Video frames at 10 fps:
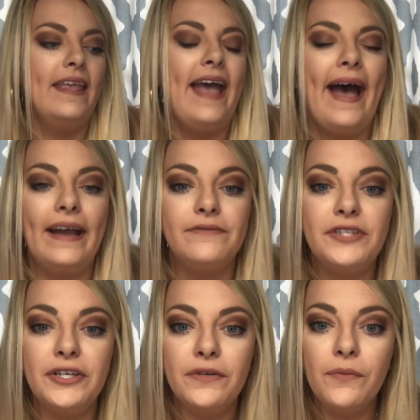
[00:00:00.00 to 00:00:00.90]
I have
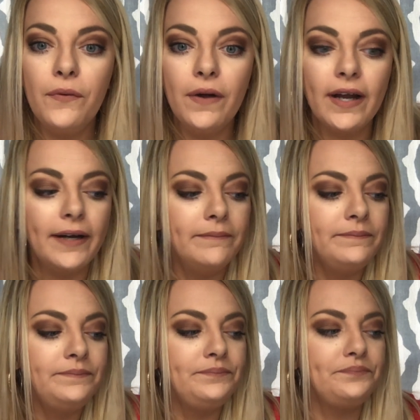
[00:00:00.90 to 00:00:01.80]
2 more.
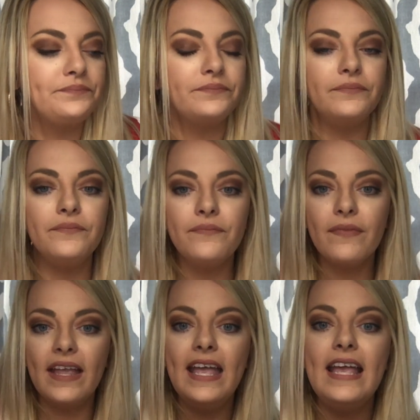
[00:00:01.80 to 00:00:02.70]

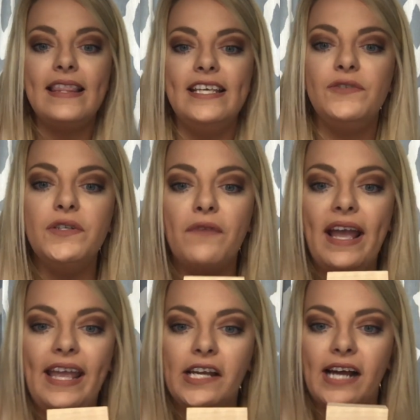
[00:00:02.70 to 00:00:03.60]
This one right here